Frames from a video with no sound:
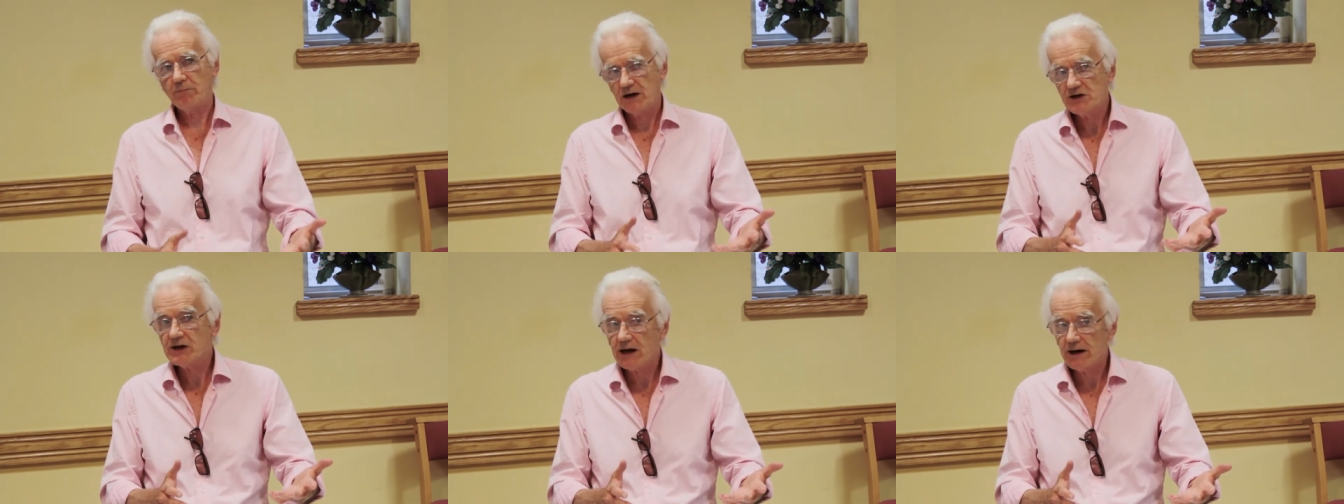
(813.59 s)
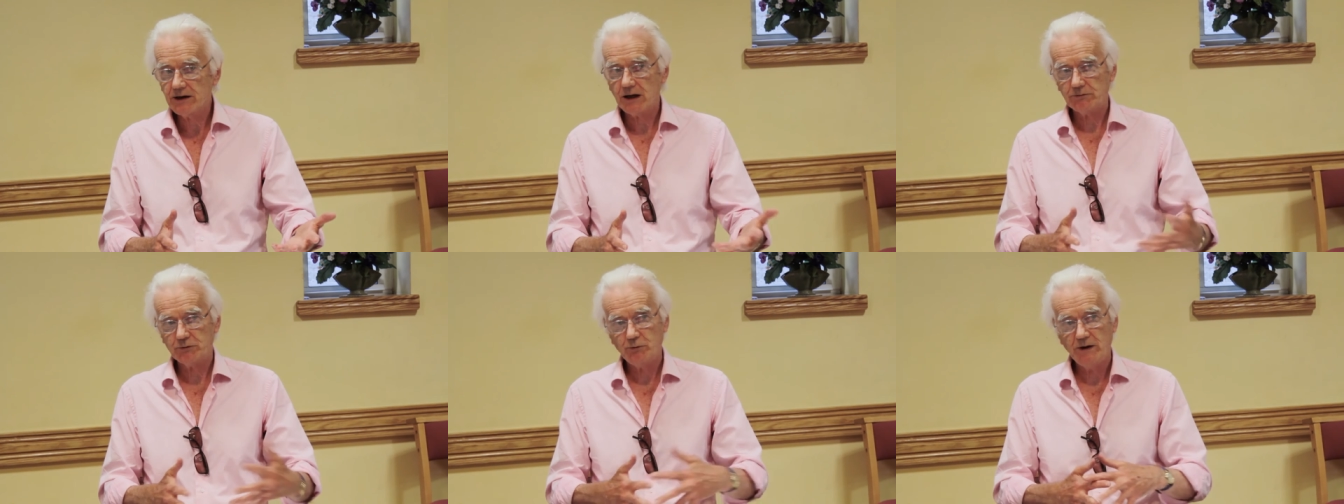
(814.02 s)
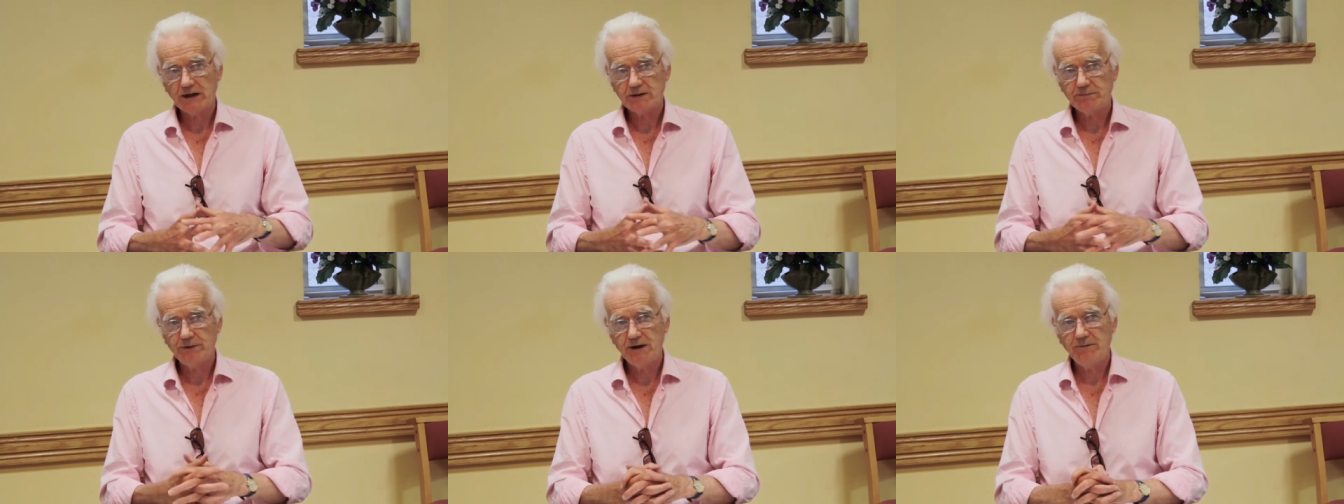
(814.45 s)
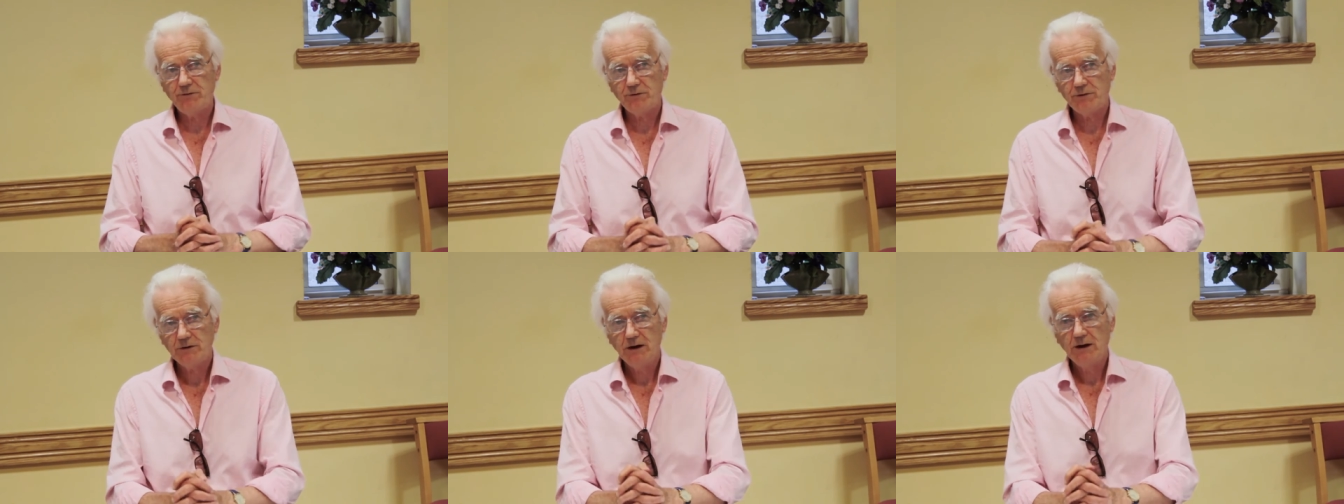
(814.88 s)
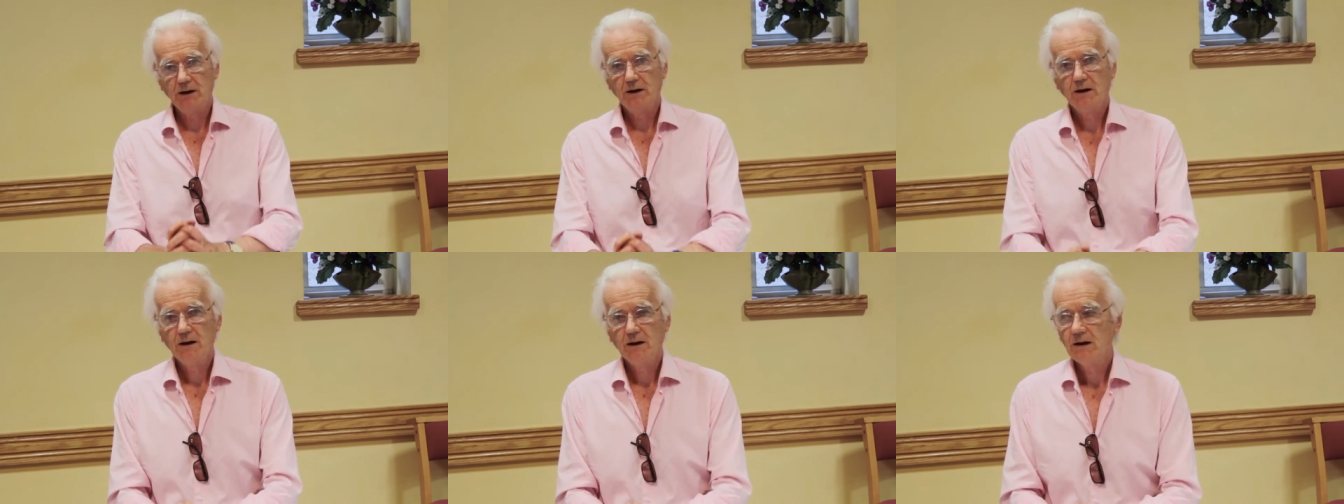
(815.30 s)
Police helicopter we had to pay for.
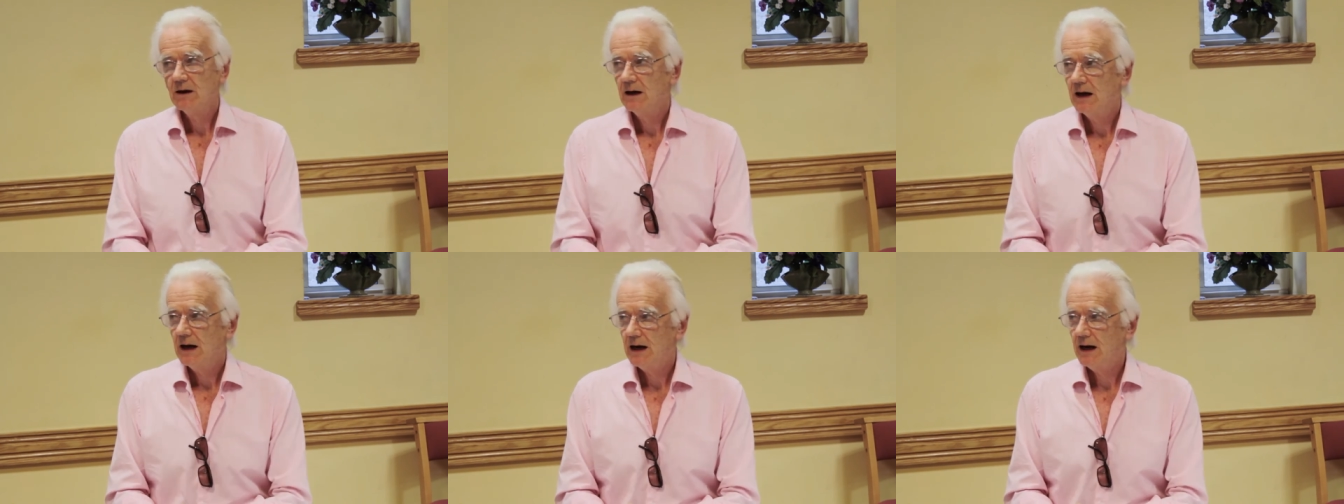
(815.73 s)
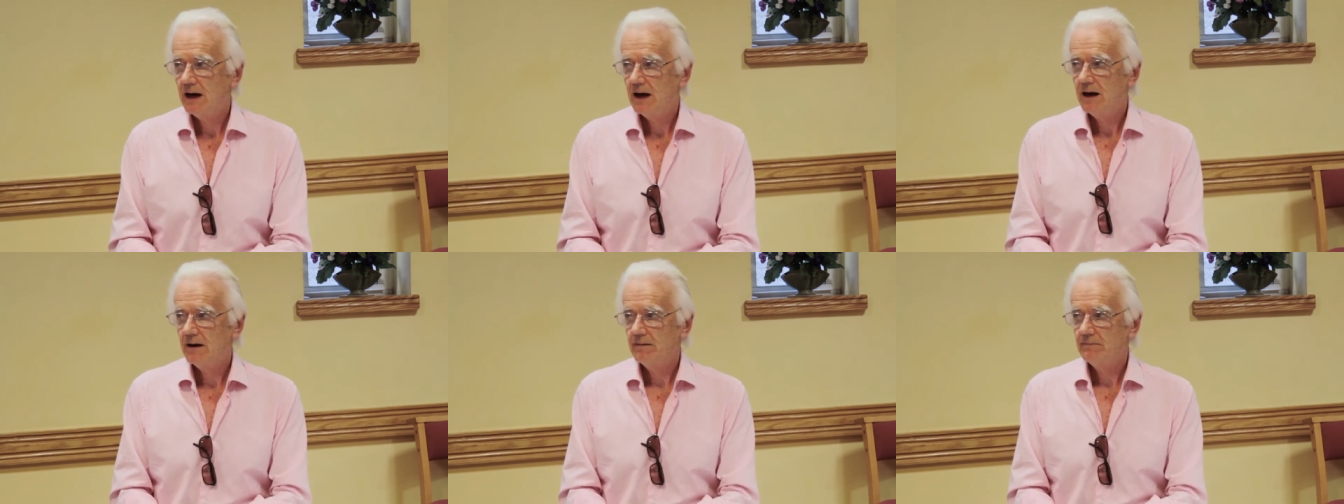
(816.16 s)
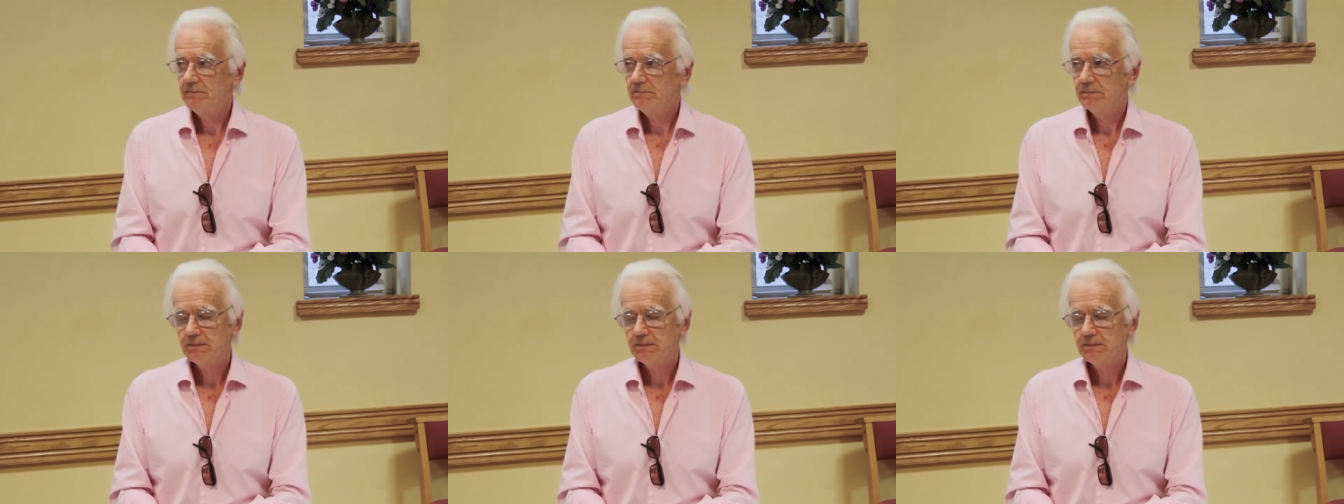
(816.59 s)
Whoa.